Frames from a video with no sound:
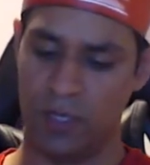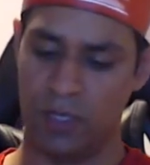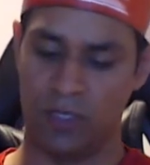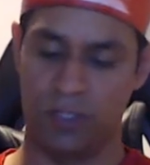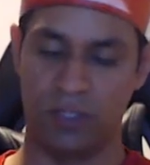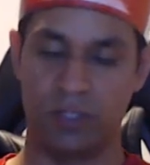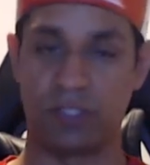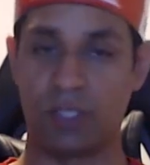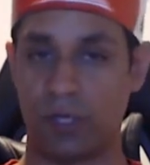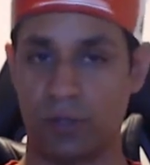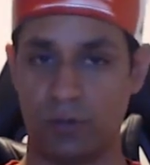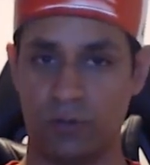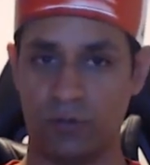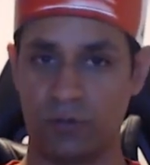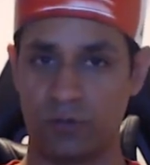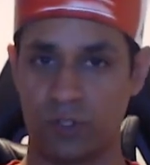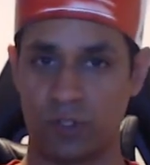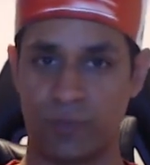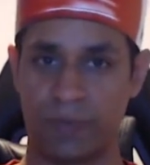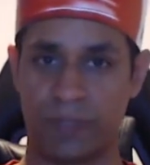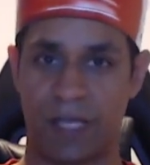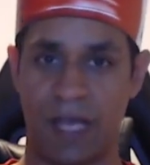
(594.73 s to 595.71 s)
So
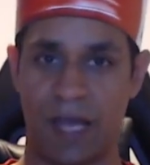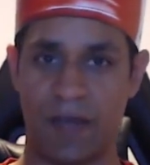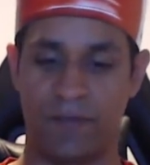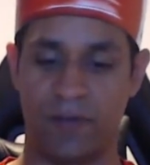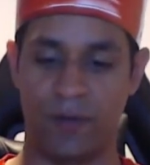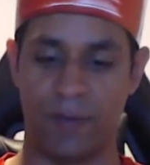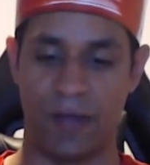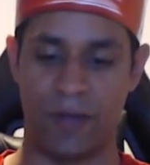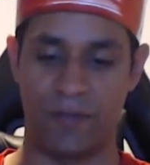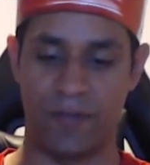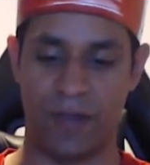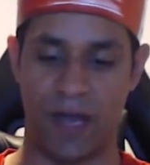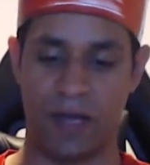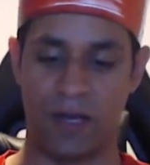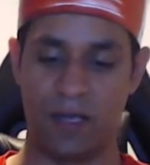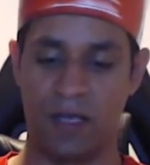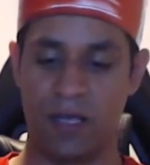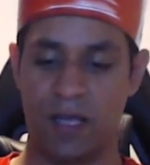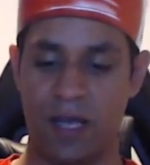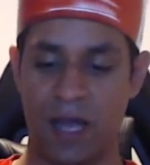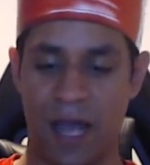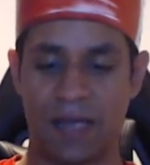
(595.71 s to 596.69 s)
just be careful about that.
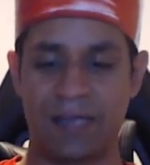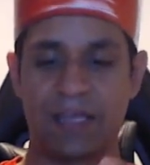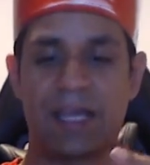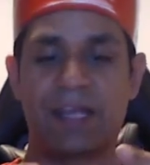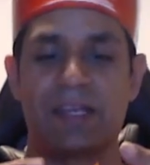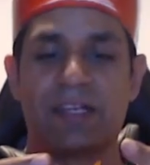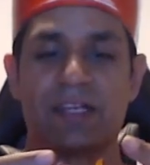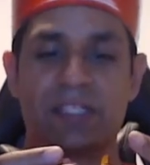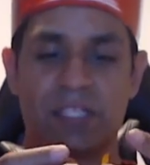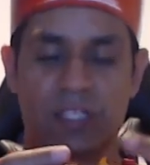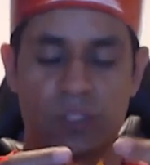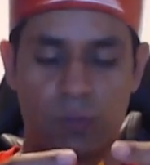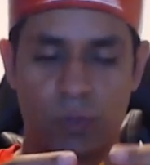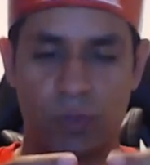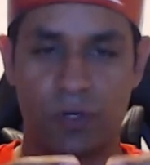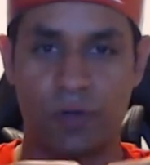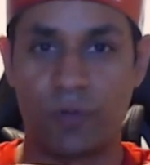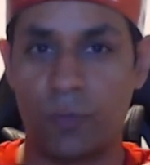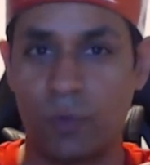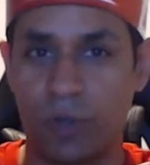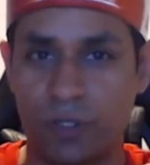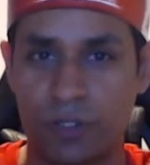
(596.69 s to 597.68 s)
And again, this is one of
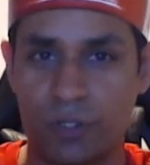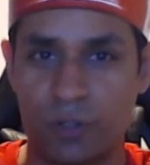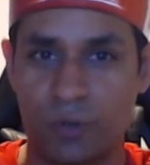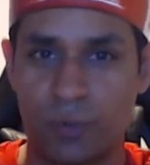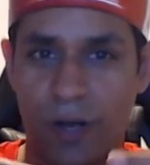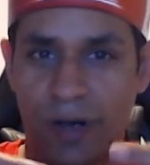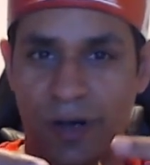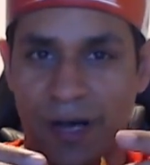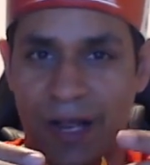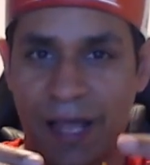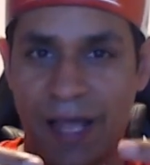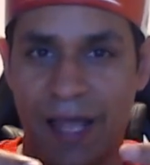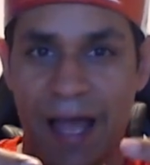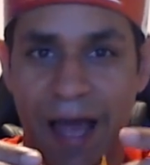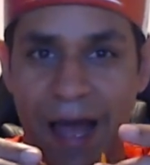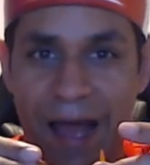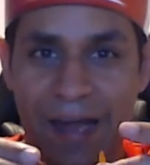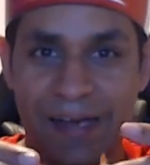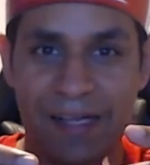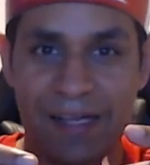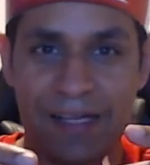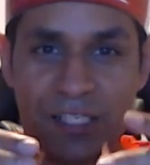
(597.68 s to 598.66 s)
the ones where I
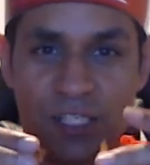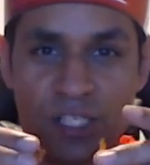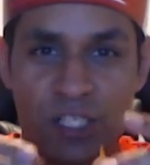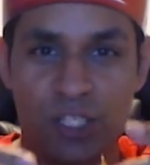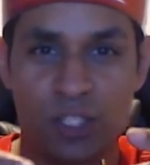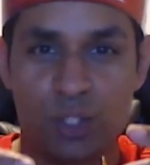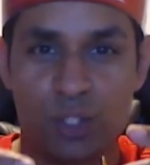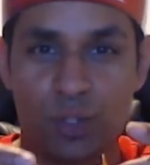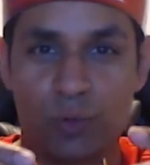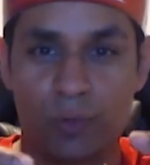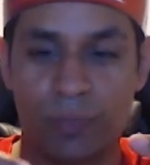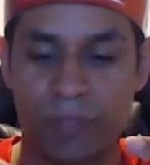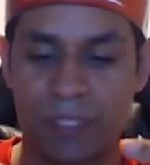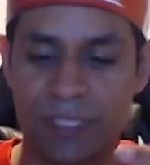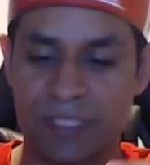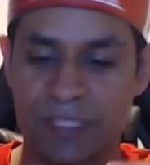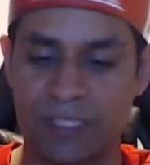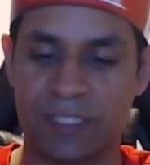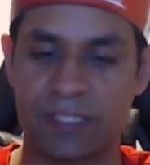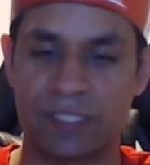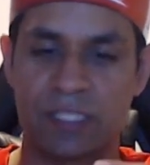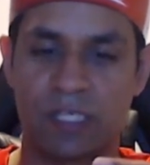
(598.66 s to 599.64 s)
had additional
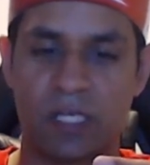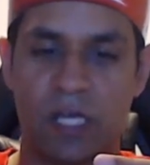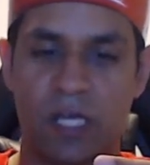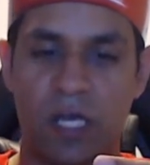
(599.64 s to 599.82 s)
pieces.